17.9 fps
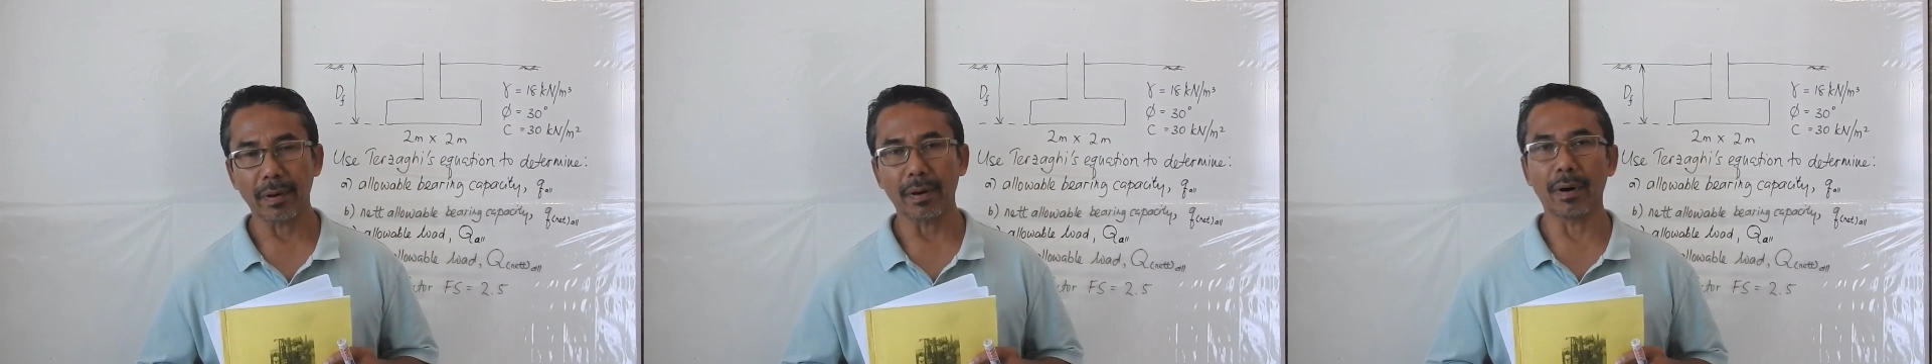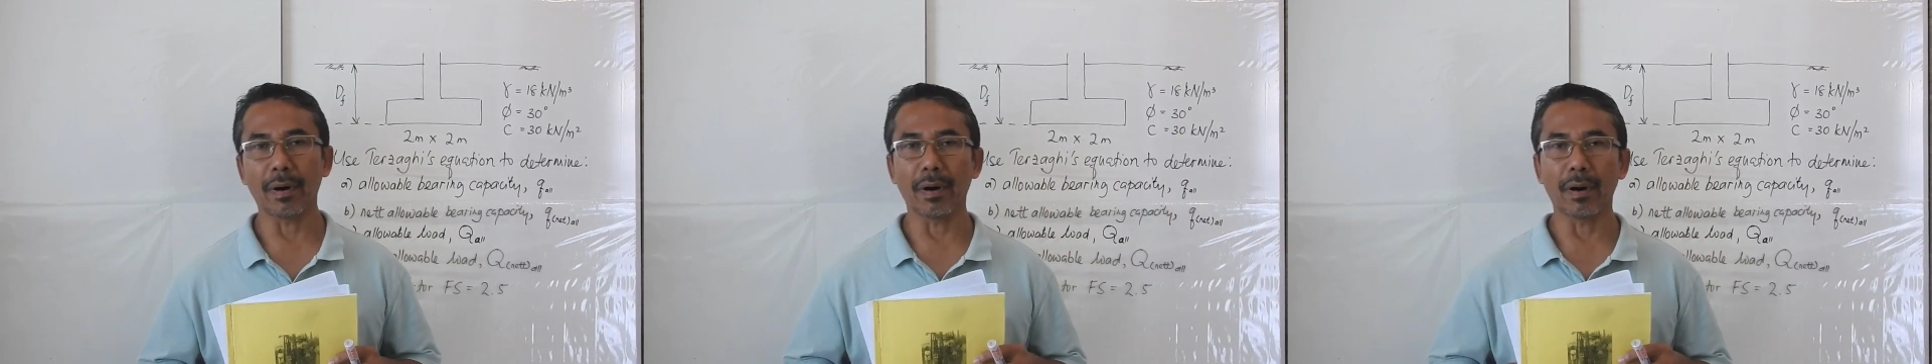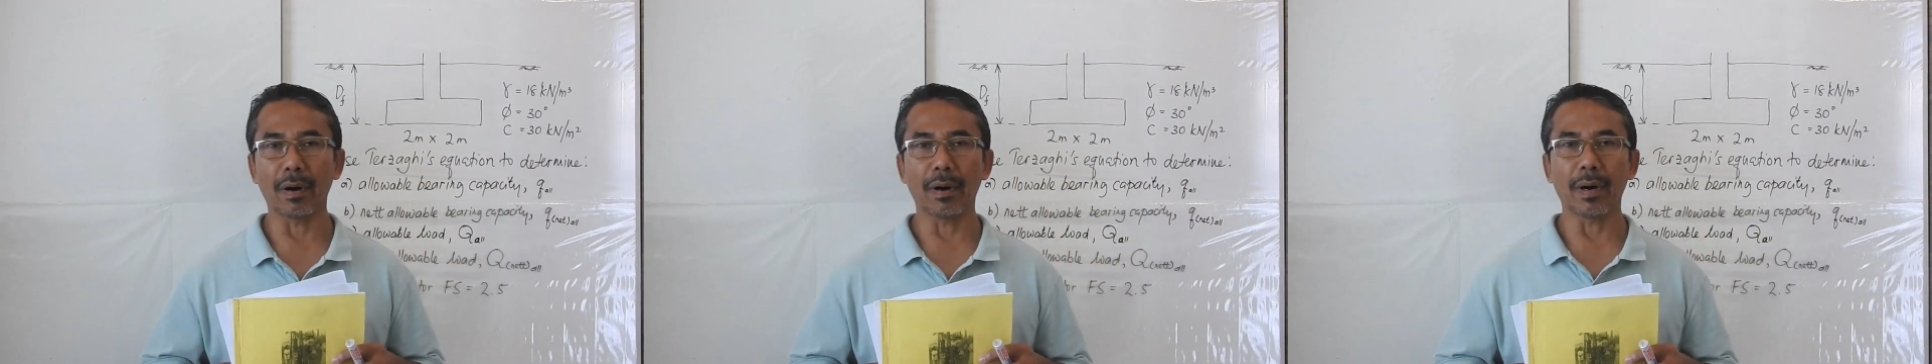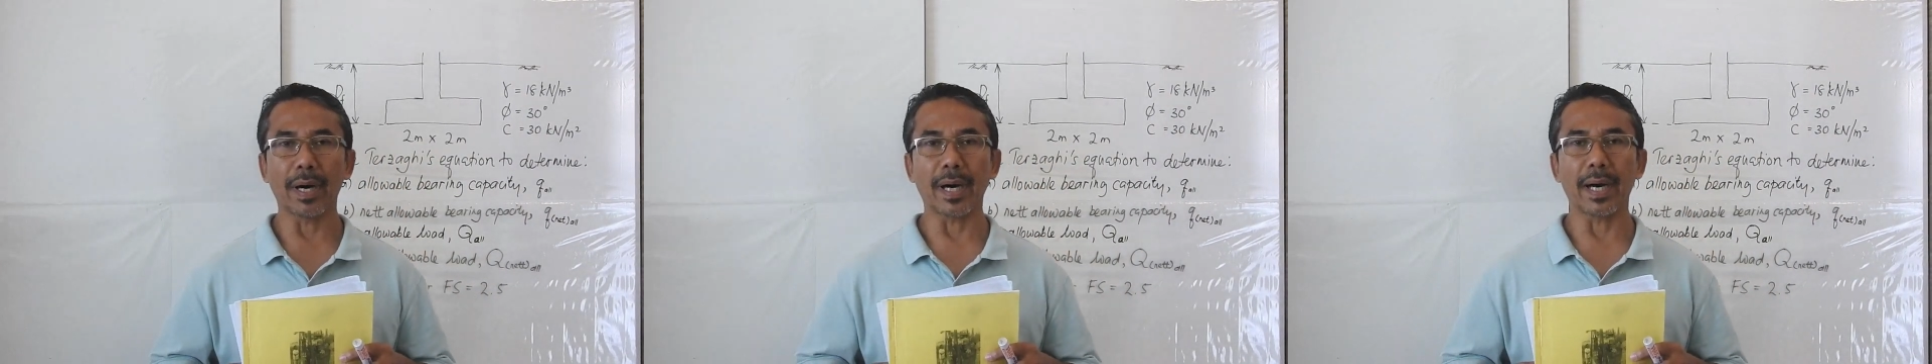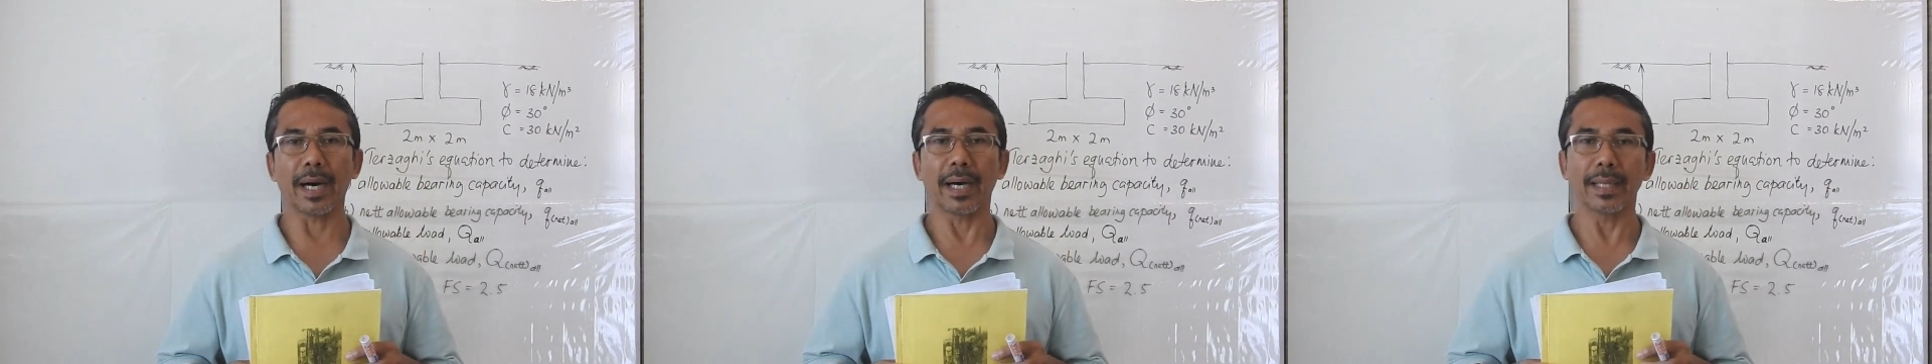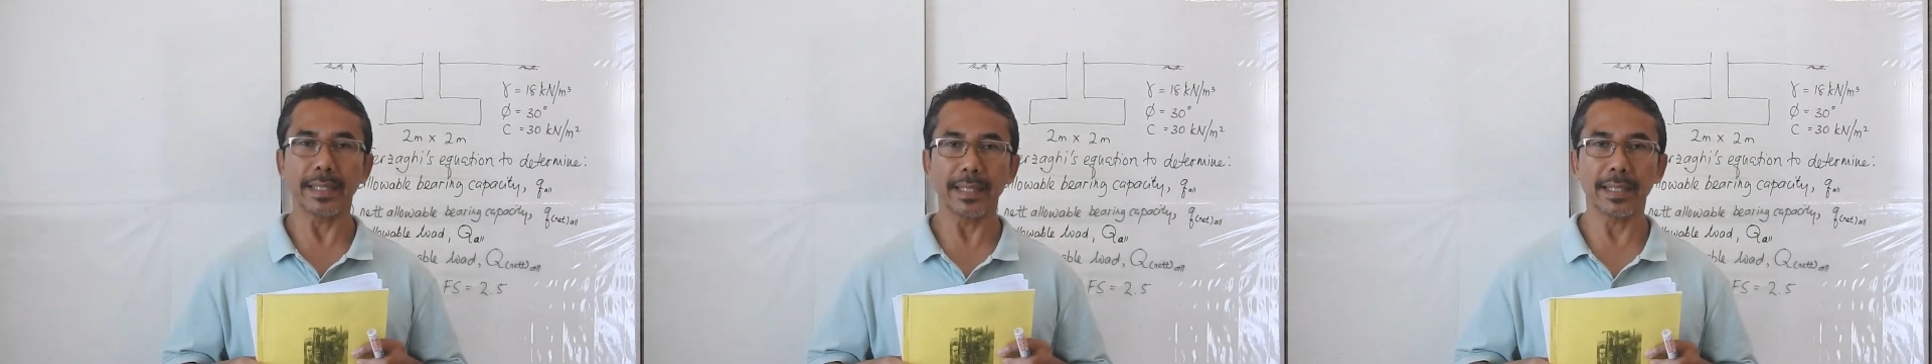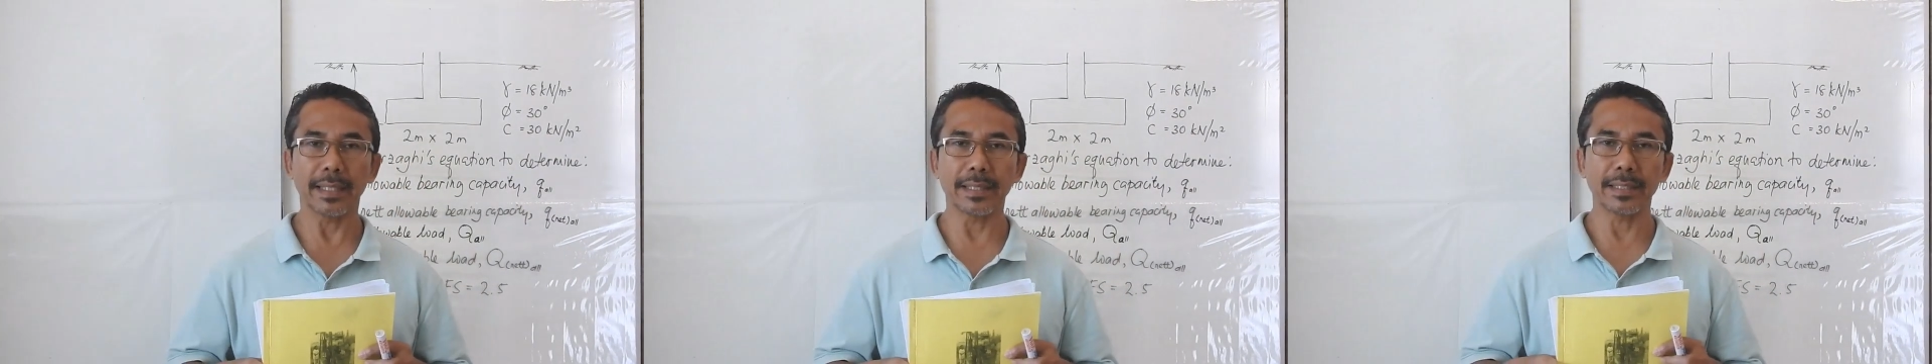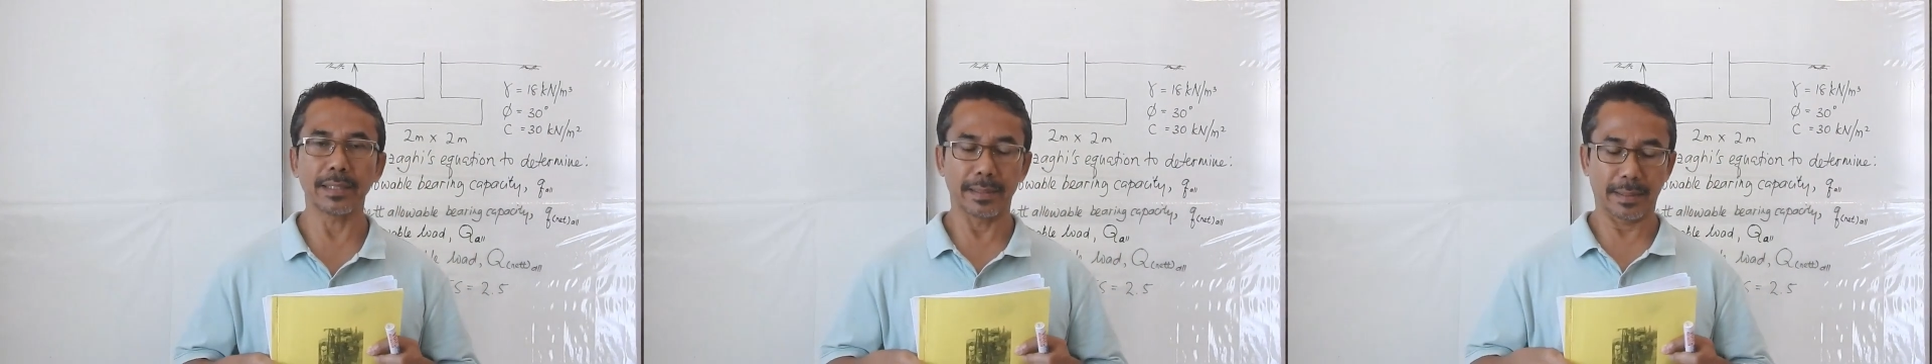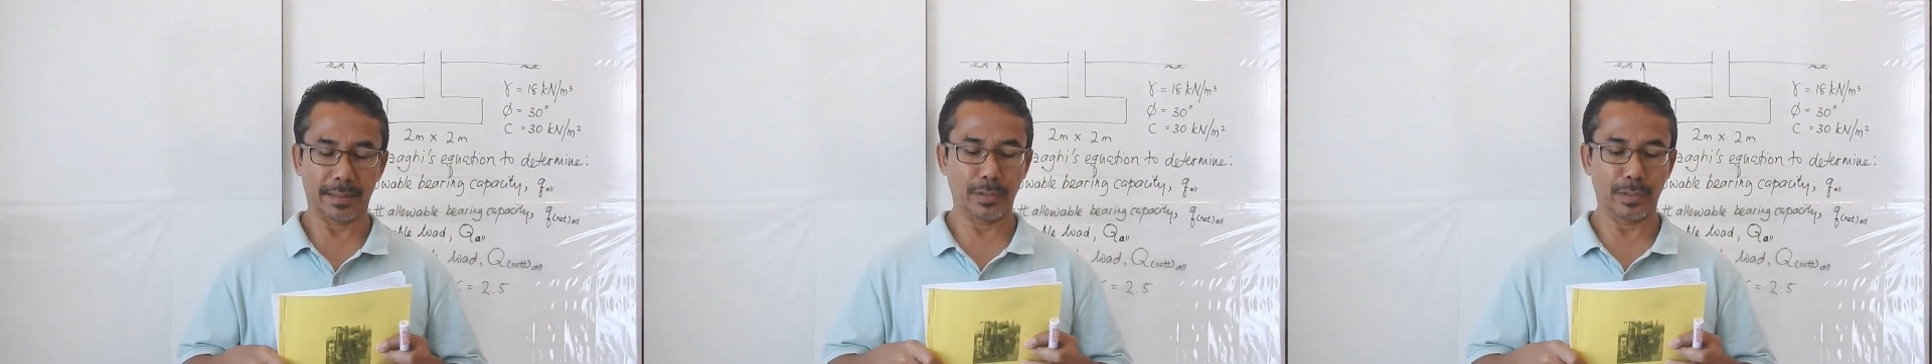or other